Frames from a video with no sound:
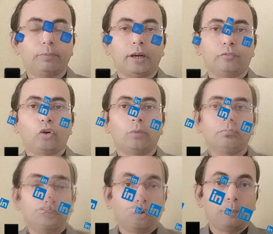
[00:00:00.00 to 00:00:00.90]
platform
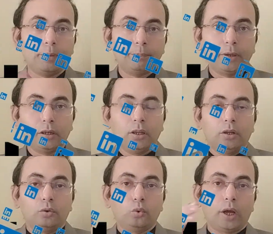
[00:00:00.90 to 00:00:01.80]
for people
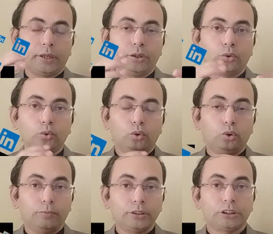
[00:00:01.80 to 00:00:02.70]
who are into
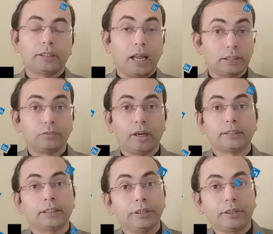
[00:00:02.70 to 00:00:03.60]
domestic as well as
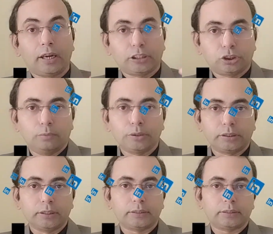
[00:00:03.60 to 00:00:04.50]
international business.